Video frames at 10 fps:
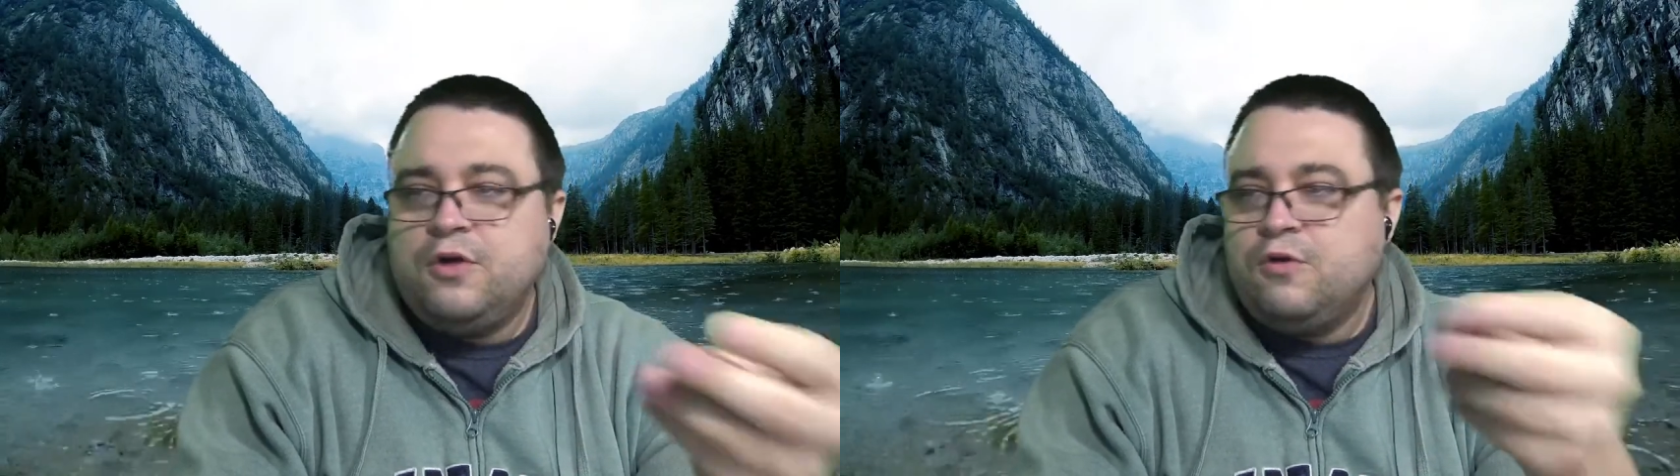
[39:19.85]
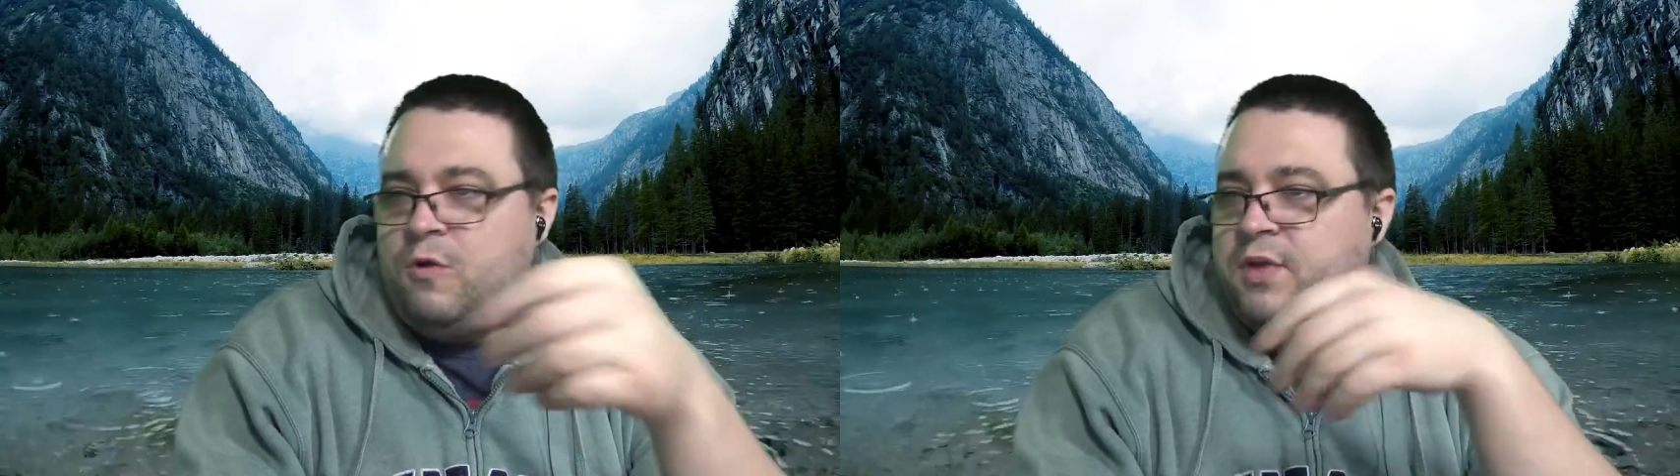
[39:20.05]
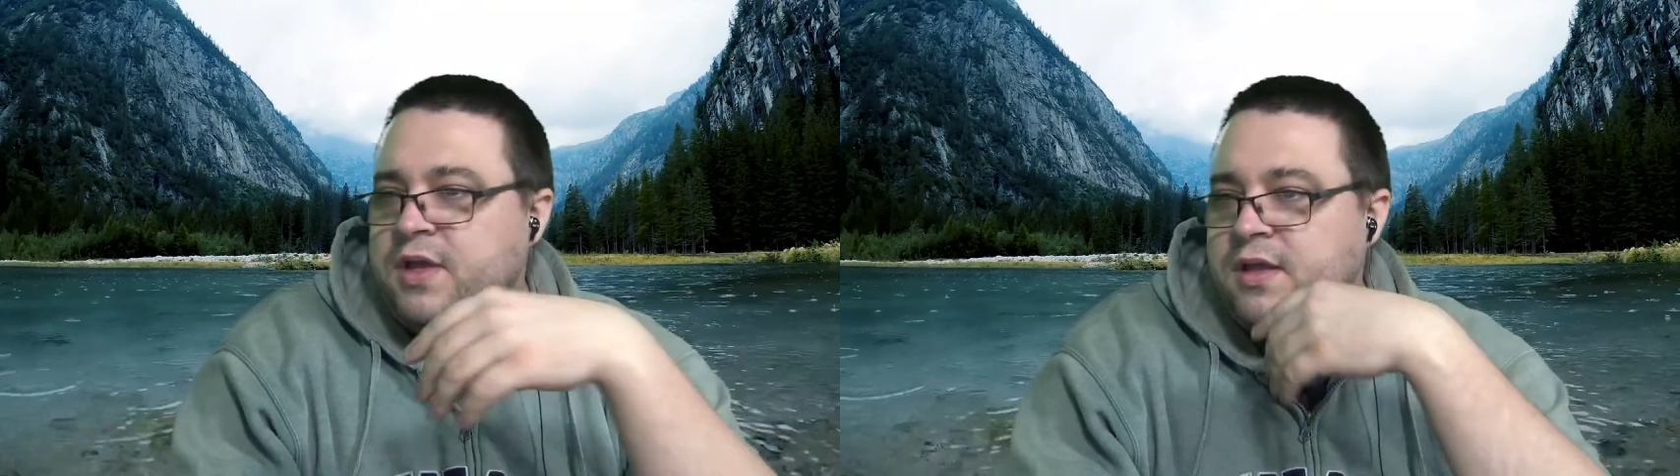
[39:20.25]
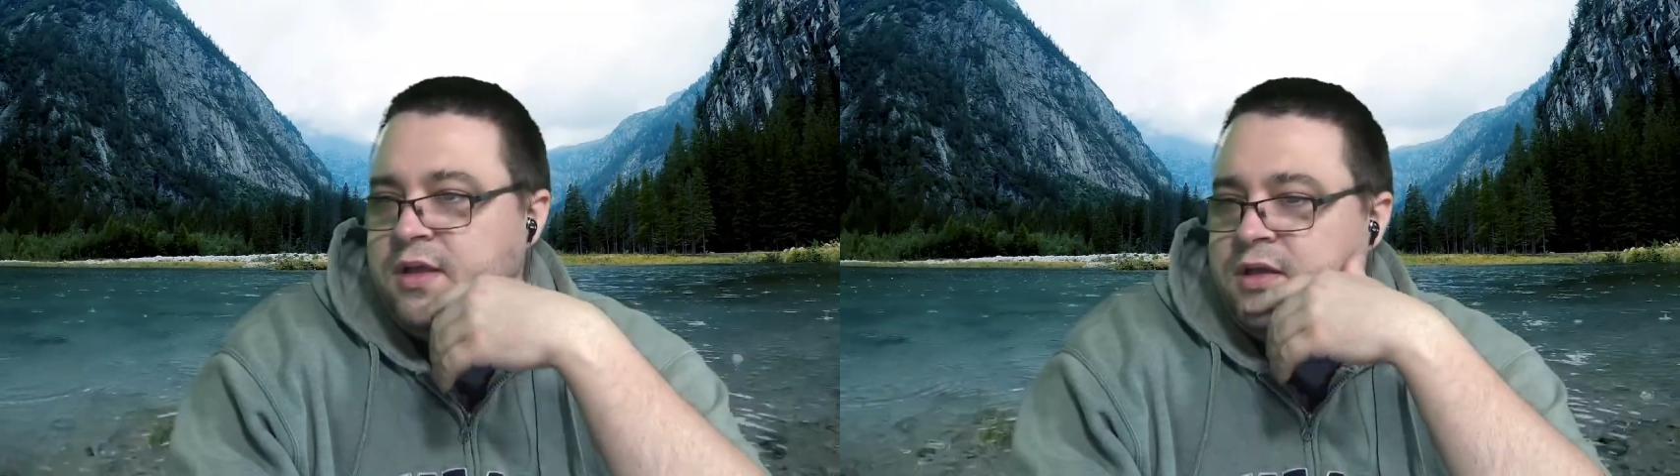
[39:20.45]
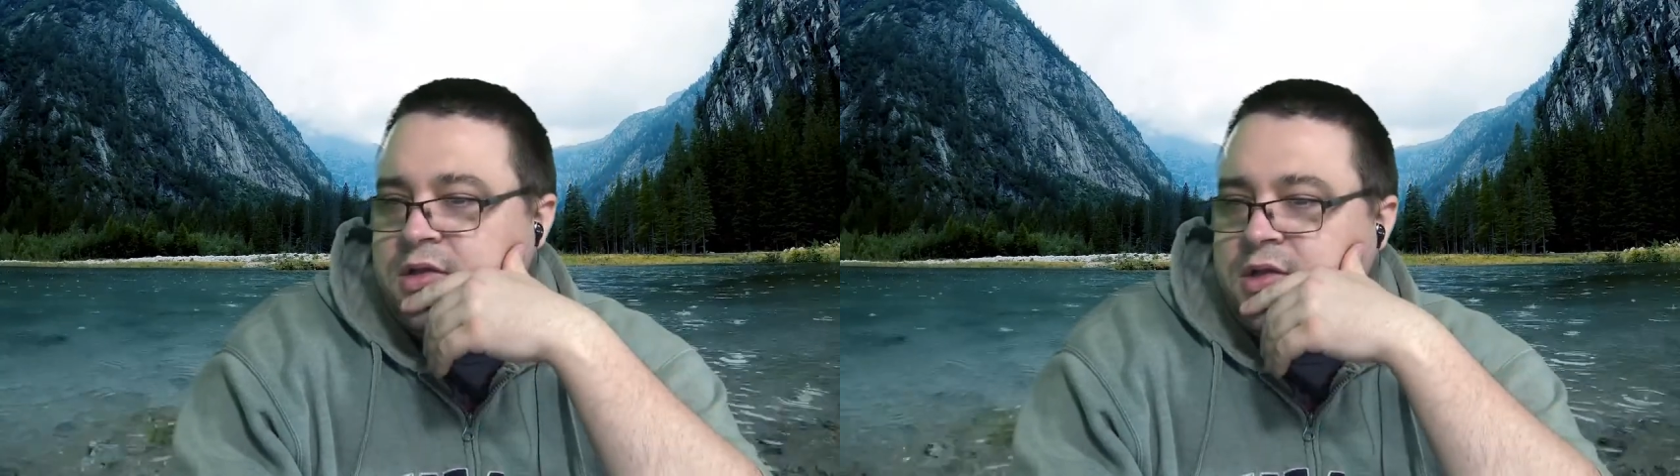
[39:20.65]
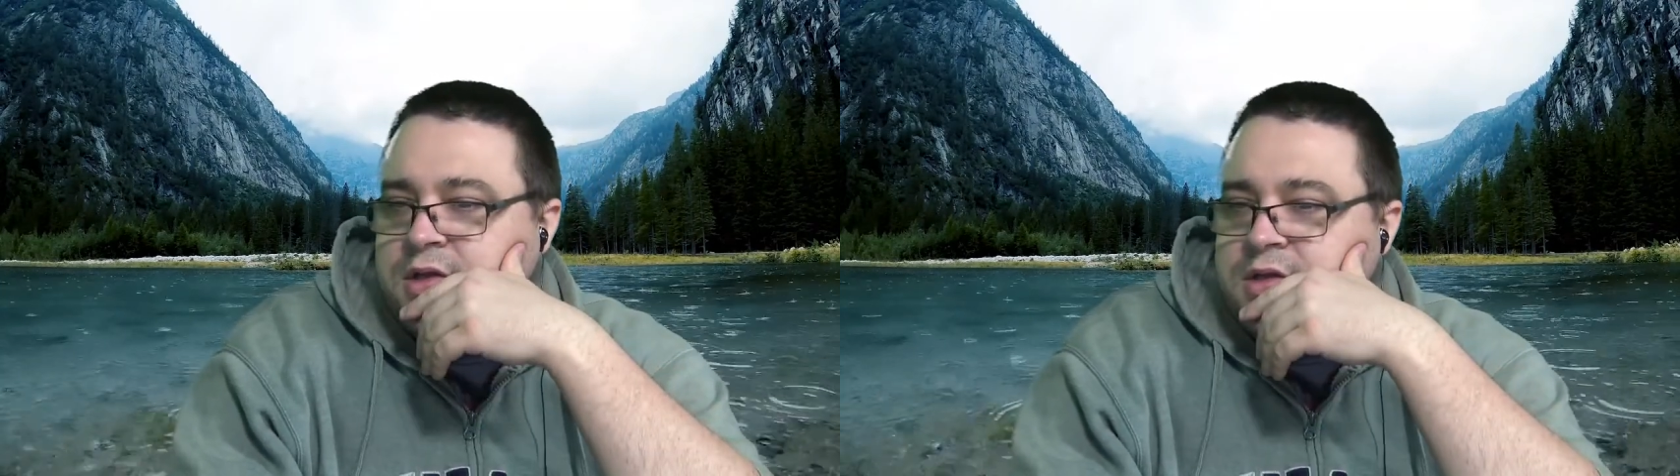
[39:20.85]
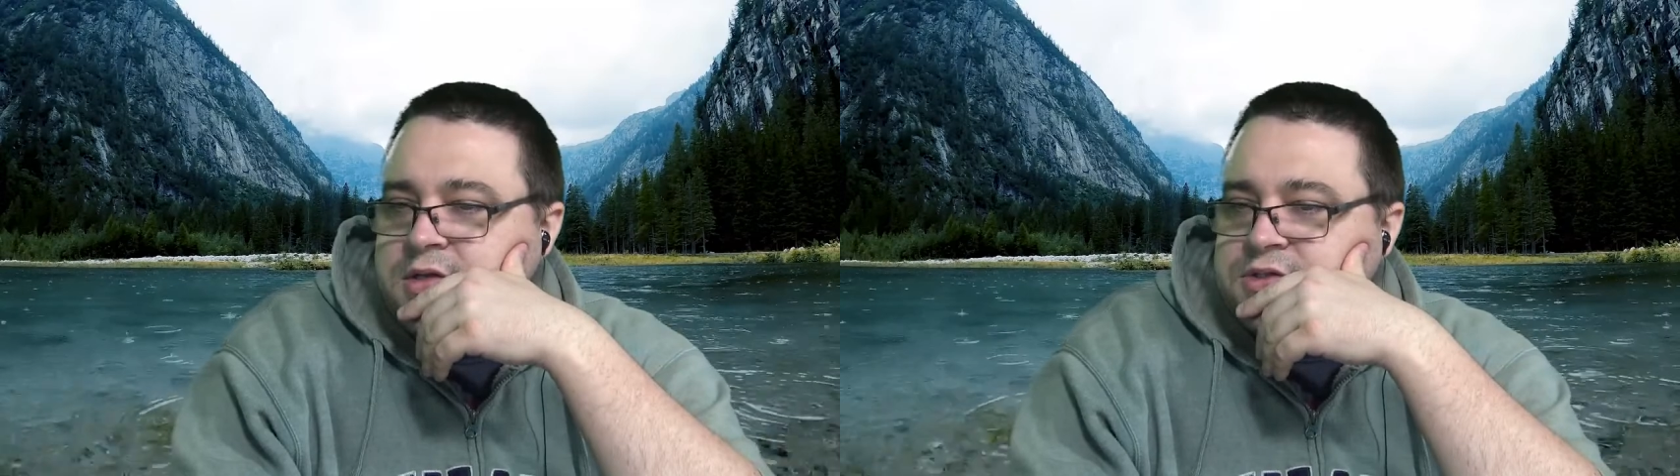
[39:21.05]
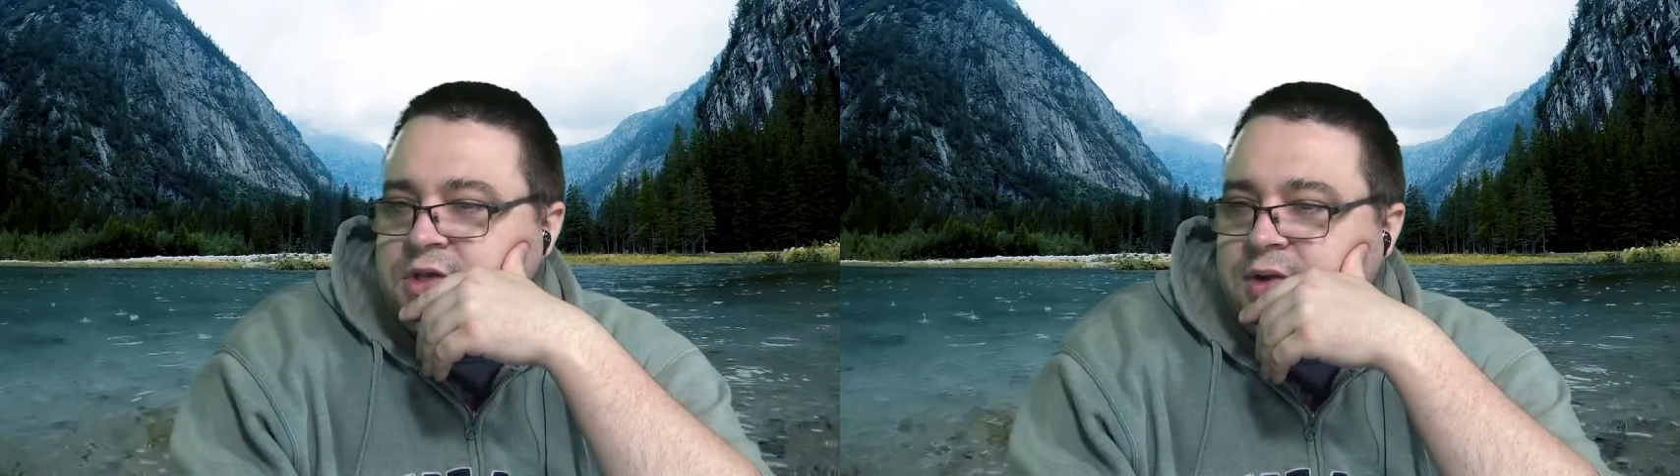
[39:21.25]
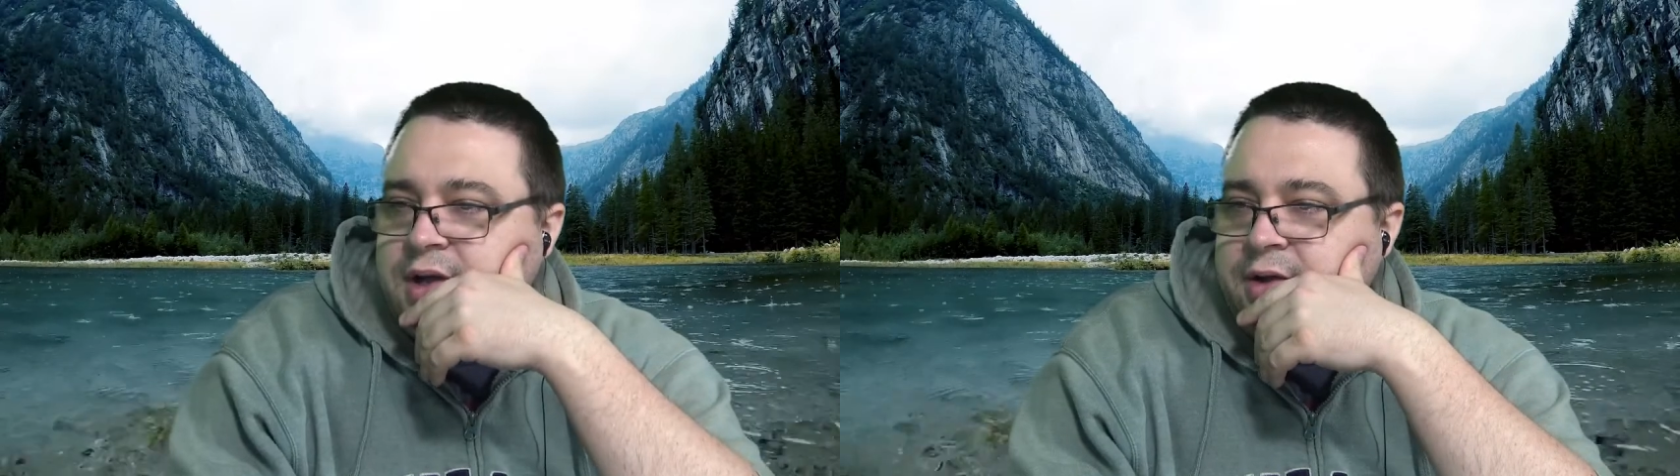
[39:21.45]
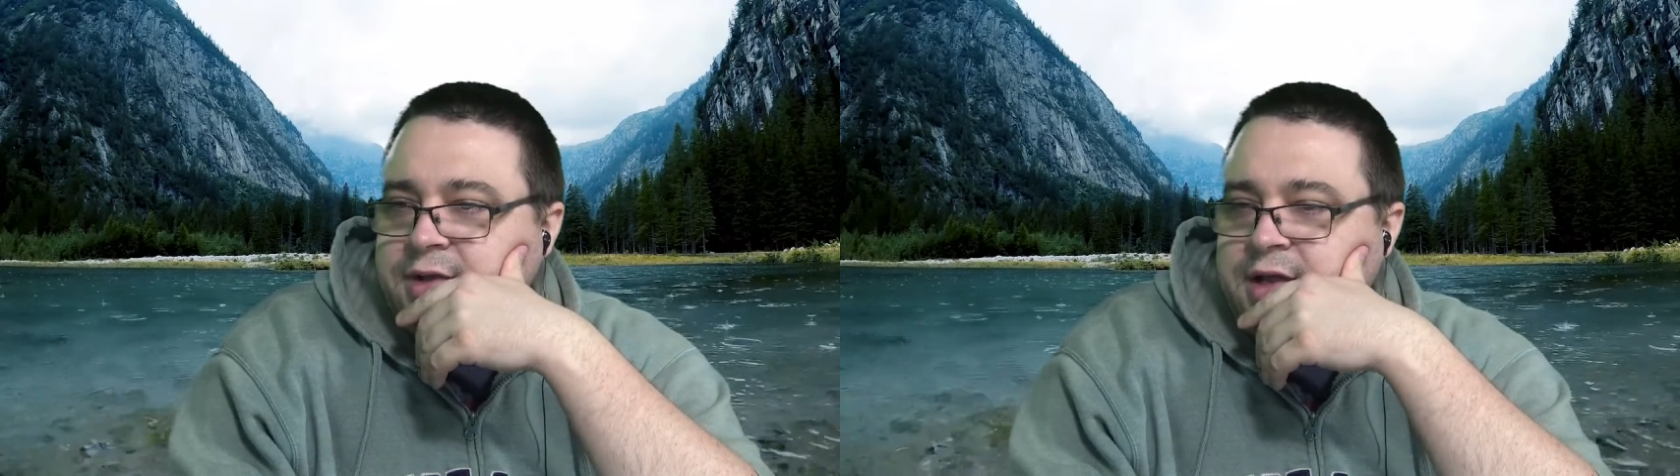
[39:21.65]
chroma keyed. So I
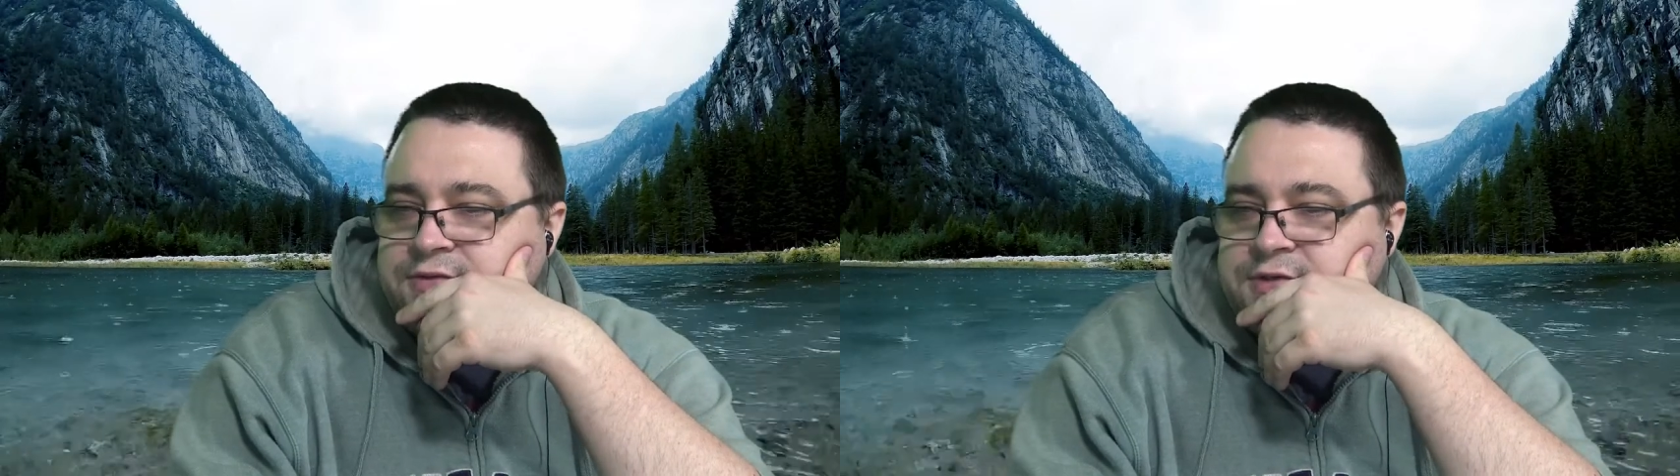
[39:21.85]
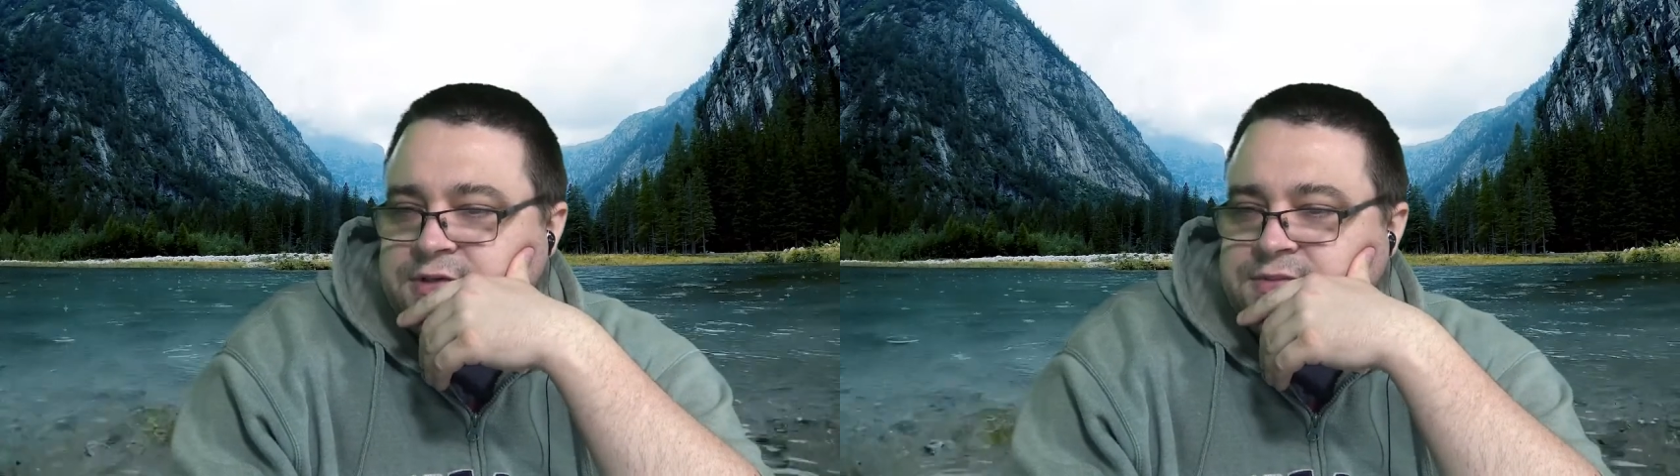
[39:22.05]
would have to